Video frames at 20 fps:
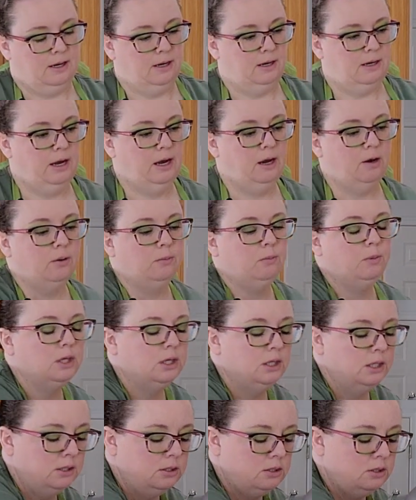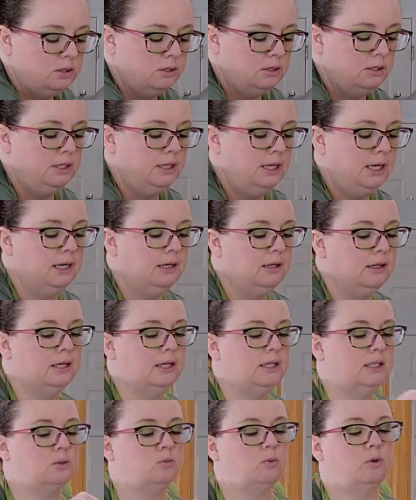And now I'm going to knead
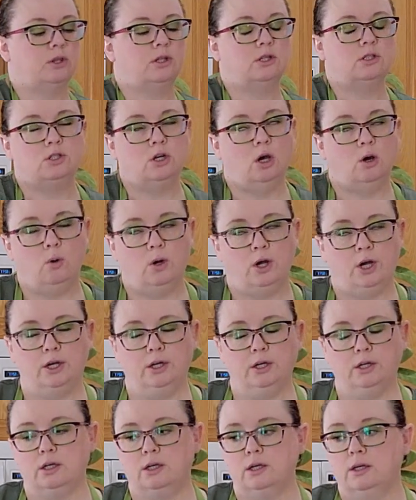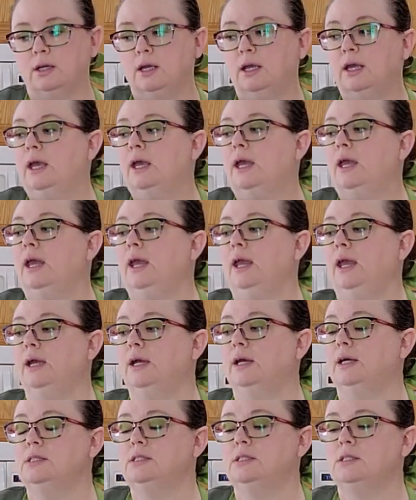this with the dough hook,
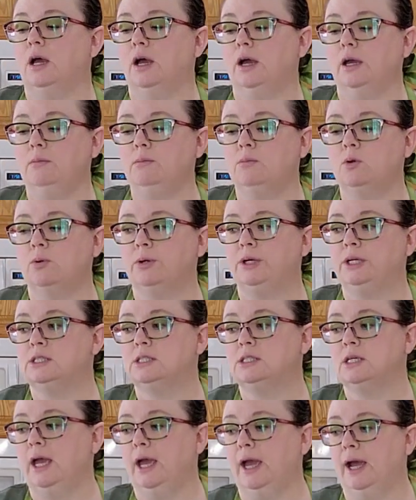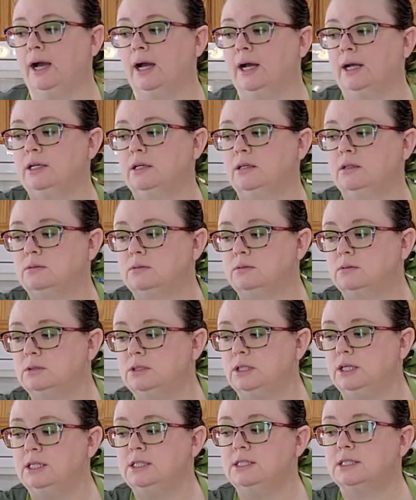and I'm going to add,
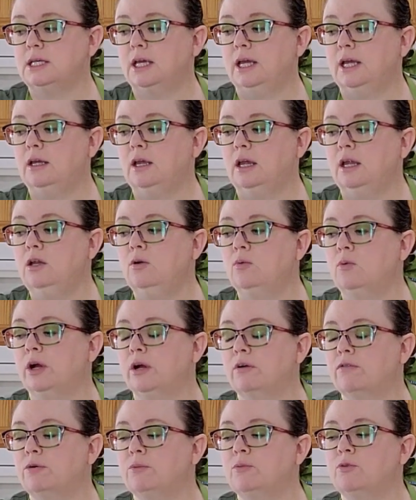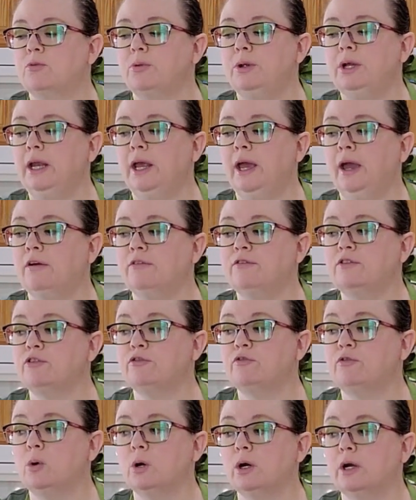it's anywhere from 3.5 to
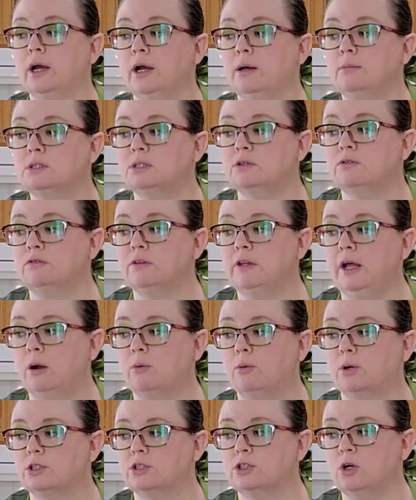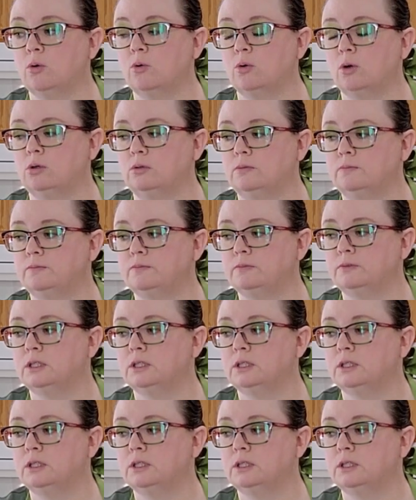4 cups of flour total.